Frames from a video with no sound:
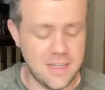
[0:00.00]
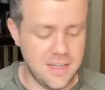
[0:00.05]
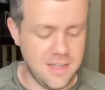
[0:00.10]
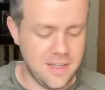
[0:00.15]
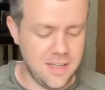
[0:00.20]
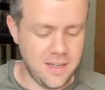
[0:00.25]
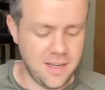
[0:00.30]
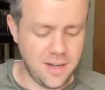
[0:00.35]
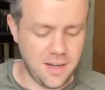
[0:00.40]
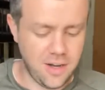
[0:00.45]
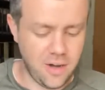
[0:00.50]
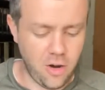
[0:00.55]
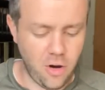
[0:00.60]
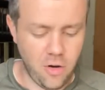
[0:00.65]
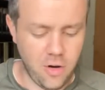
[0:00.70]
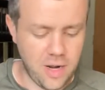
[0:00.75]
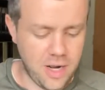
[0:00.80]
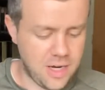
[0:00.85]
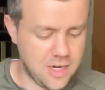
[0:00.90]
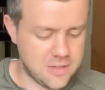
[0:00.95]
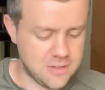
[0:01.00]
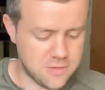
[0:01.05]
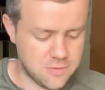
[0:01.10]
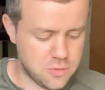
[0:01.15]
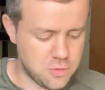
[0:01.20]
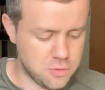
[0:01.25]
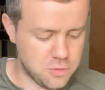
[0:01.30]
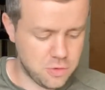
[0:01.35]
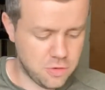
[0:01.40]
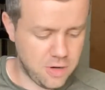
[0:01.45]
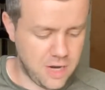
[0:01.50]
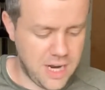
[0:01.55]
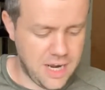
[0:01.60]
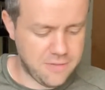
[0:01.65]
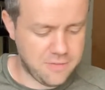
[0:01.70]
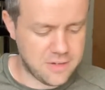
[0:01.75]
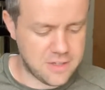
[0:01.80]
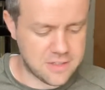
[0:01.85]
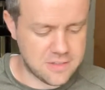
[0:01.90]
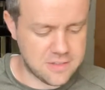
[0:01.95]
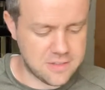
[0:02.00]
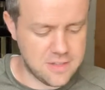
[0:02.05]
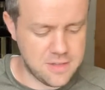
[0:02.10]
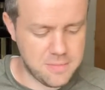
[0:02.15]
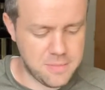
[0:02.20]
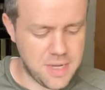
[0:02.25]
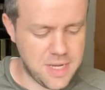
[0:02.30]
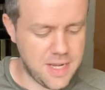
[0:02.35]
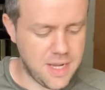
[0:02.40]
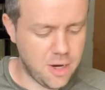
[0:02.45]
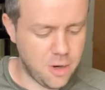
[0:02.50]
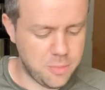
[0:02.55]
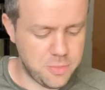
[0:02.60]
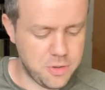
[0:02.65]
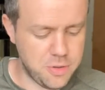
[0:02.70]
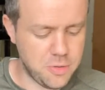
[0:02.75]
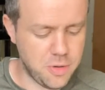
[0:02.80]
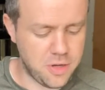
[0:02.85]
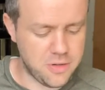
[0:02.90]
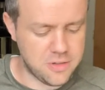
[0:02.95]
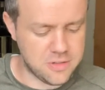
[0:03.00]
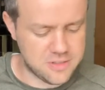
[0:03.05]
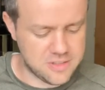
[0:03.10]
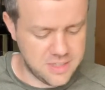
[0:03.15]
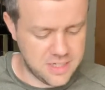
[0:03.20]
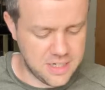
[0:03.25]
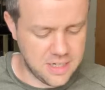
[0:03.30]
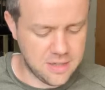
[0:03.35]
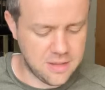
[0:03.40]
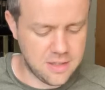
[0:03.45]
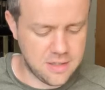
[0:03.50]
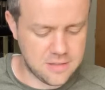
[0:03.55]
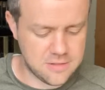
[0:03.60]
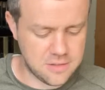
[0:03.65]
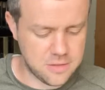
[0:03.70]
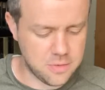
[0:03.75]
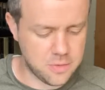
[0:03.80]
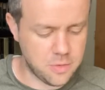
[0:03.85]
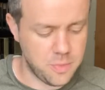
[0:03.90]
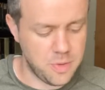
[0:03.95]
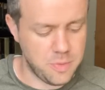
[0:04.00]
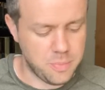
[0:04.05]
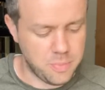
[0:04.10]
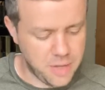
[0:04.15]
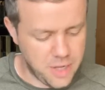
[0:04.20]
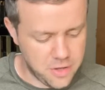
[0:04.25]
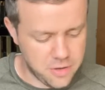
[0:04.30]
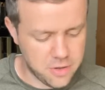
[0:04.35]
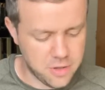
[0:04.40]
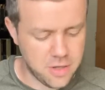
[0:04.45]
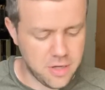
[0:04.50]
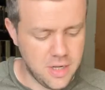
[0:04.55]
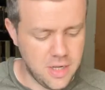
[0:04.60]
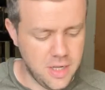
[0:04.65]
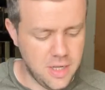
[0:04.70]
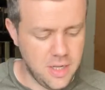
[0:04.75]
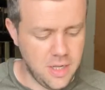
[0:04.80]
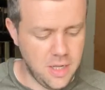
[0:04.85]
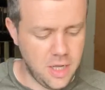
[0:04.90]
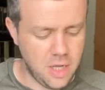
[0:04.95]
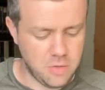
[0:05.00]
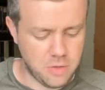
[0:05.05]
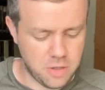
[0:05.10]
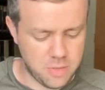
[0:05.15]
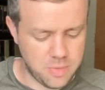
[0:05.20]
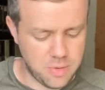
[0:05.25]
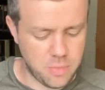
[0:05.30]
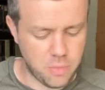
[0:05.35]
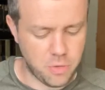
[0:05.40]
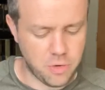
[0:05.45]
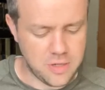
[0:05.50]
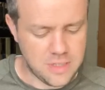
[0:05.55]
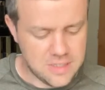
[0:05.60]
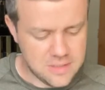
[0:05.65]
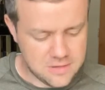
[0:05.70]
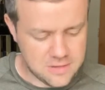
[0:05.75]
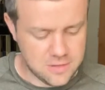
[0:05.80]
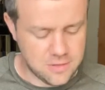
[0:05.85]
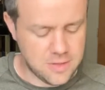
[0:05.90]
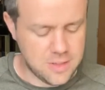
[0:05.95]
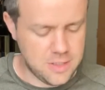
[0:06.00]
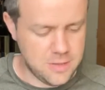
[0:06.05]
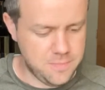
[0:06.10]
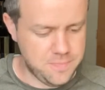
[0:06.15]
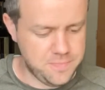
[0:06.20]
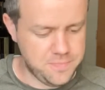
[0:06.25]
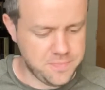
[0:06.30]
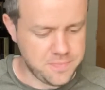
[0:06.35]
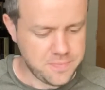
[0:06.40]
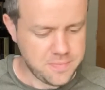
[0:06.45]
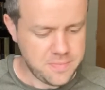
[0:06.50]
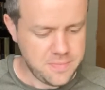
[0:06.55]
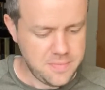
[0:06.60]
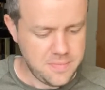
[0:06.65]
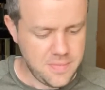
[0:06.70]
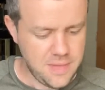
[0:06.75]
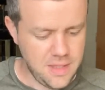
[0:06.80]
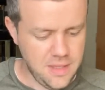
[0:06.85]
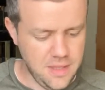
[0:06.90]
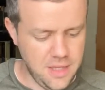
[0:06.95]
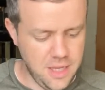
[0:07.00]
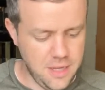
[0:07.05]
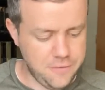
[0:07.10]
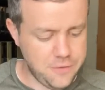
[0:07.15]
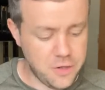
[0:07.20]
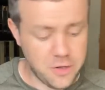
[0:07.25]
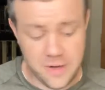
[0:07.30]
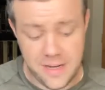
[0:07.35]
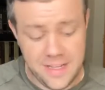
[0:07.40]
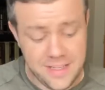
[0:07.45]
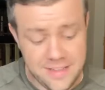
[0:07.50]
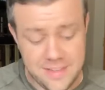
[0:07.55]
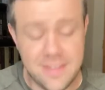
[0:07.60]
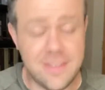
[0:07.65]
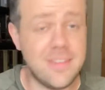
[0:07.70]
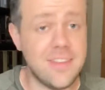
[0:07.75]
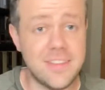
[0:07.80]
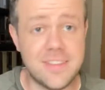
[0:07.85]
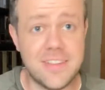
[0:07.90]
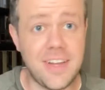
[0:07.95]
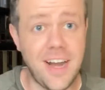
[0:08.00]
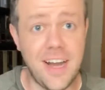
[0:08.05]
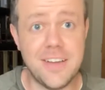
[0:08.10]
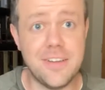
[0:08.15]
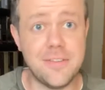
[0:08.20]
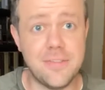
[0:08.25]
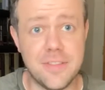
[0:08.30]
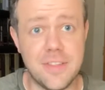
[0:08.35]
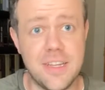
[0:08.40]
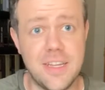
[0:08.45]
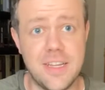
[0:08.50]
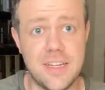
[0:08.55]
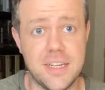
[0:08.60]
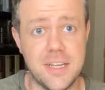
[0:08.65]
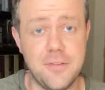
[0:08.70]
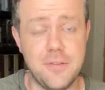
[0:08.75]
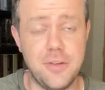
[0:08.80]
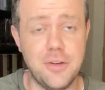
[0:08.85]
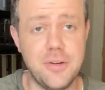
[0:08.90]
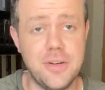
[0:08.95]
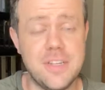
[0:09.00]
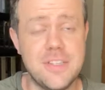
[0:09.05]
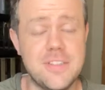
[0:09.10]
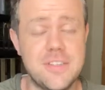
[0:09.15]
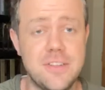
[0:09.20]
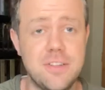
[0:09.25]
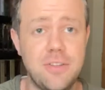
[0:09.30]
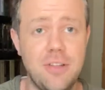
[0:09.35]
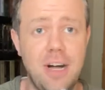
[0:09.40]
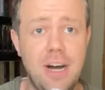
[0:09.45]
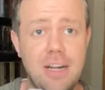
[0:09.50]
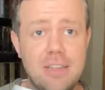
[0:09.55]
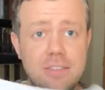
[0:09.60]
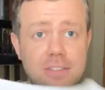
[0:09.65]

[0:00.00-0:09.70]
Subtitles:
all kinds of cool graphics that may help you understand things a little bit better, a little bit more easily. If you're into this kind of thing, if you're into lots